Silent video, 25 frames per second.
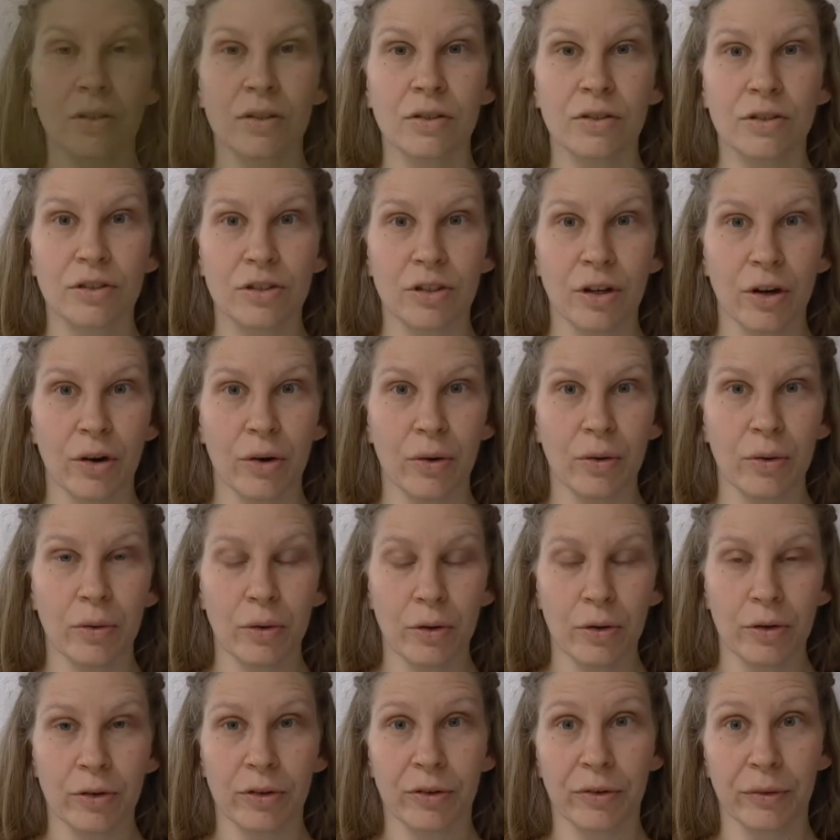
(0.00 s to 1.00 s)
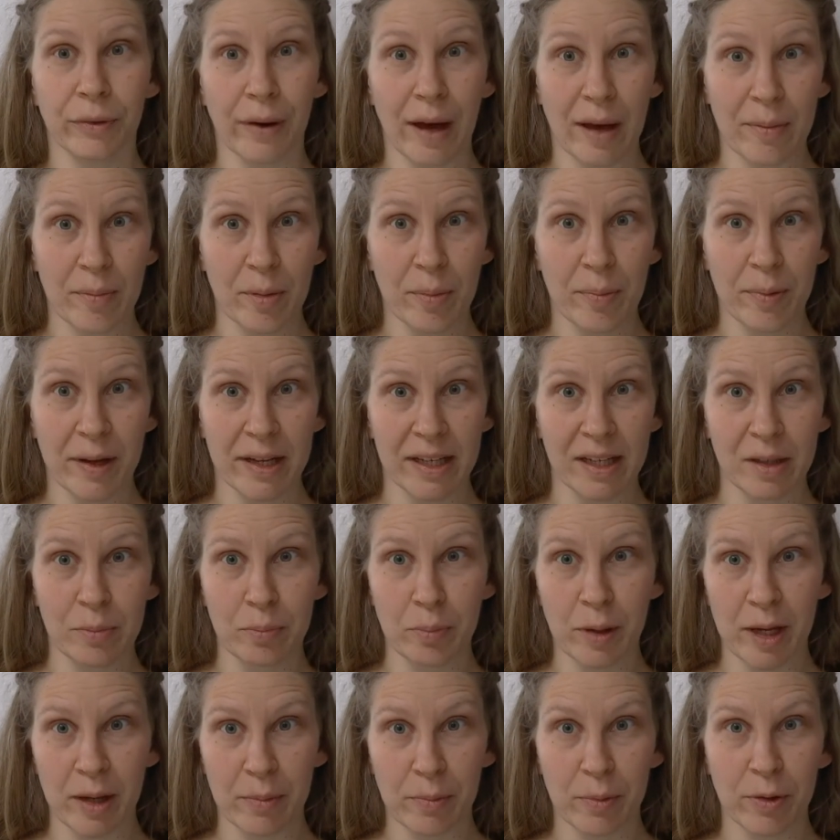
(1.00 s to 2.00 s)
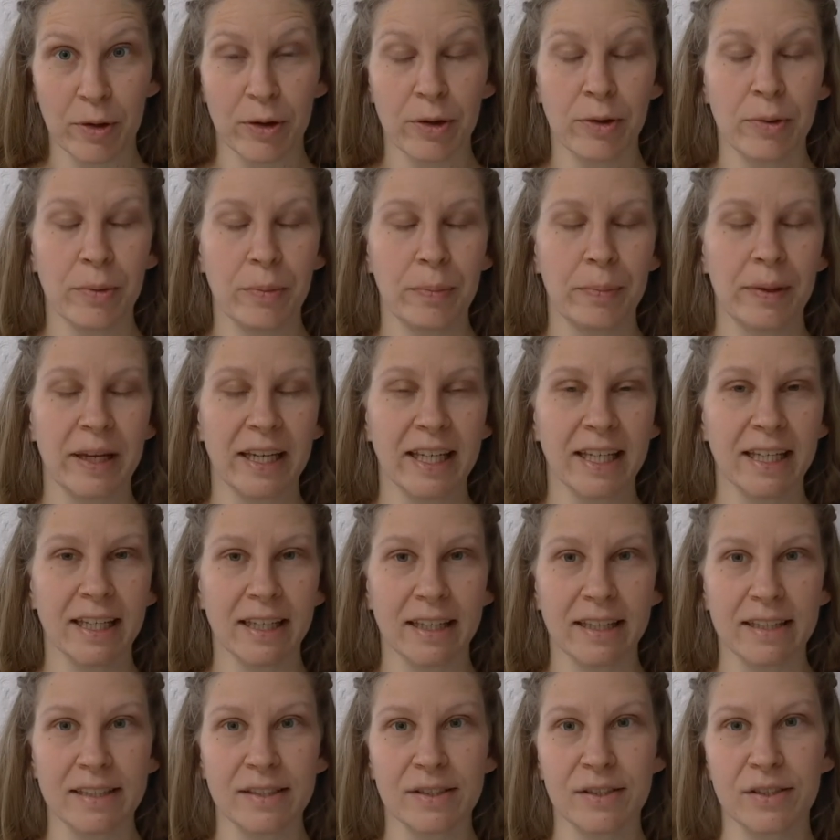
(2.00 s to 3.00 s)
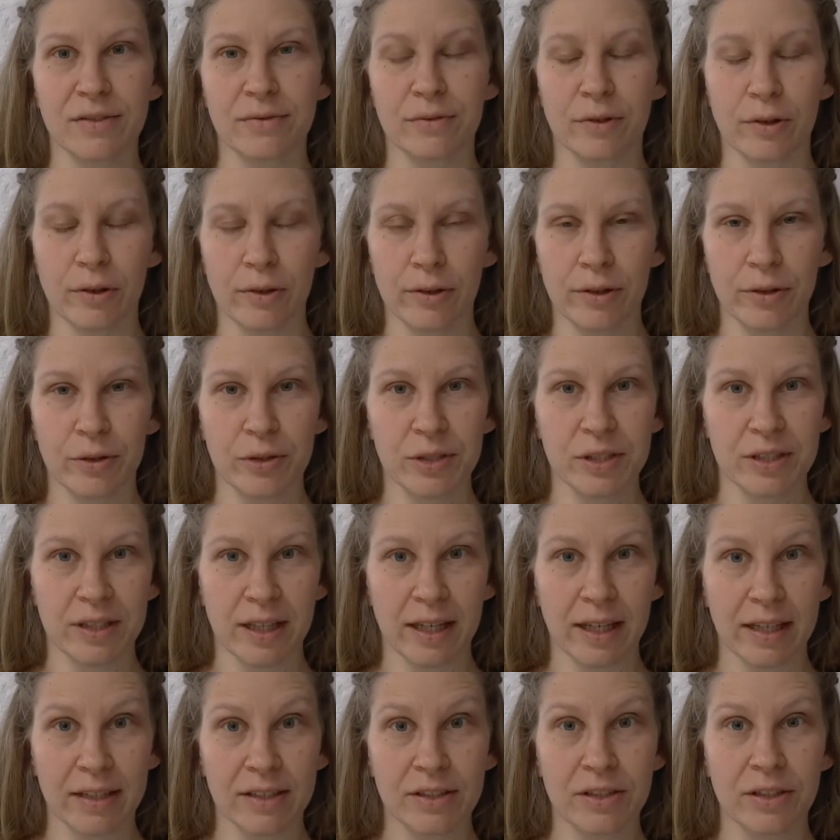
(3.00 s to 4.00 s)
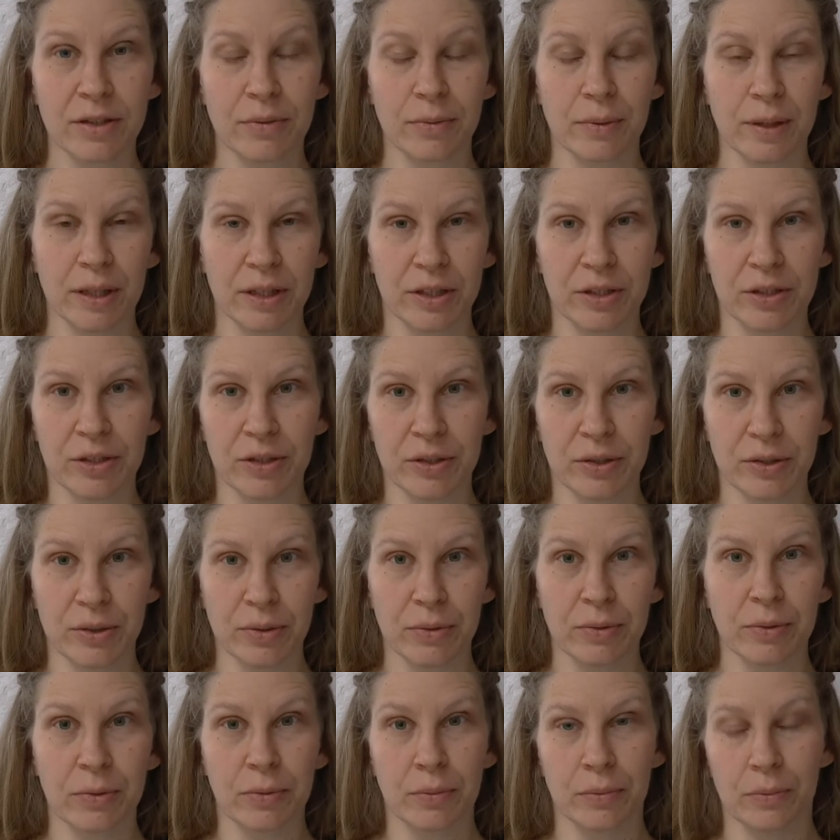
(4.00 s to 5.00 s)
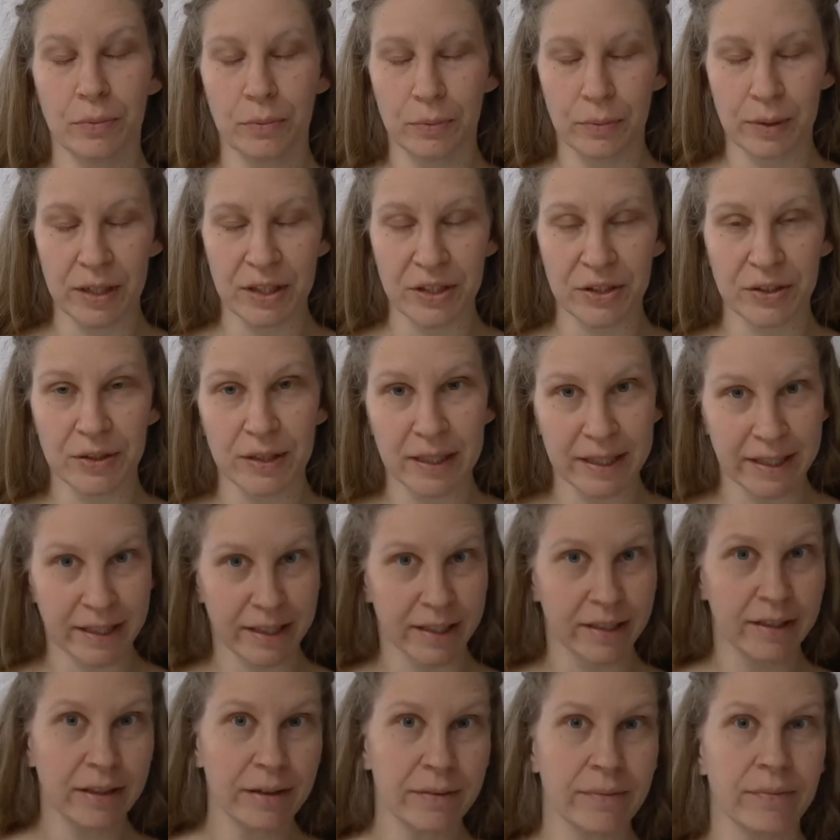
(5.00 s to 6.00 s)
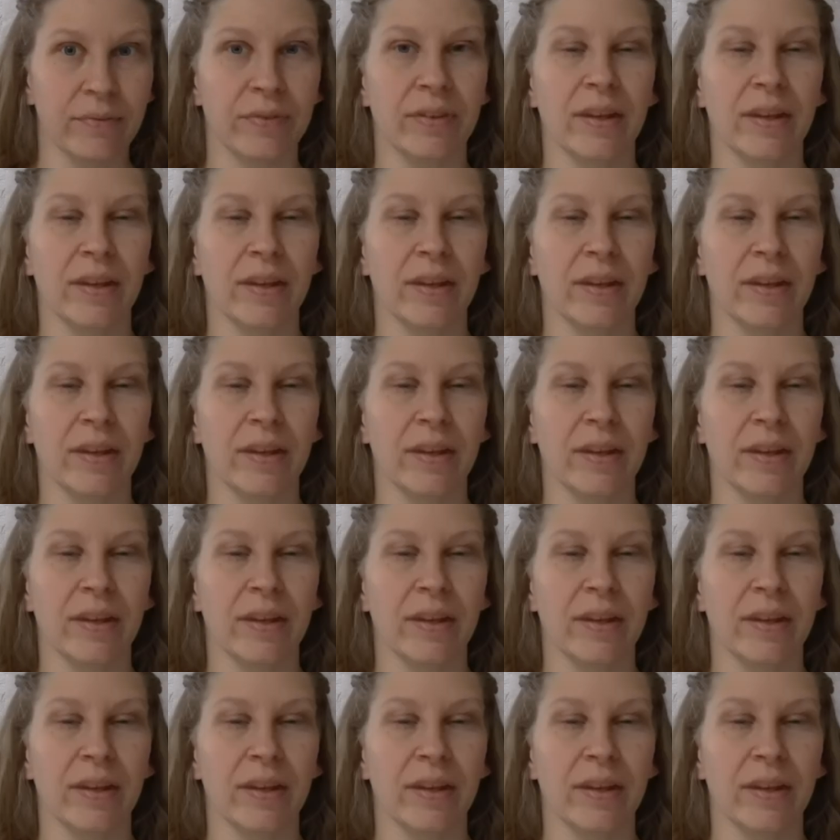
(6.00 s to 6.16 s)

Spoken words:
So grab a pen and paper, make a list of all those things you want to do when you're lean.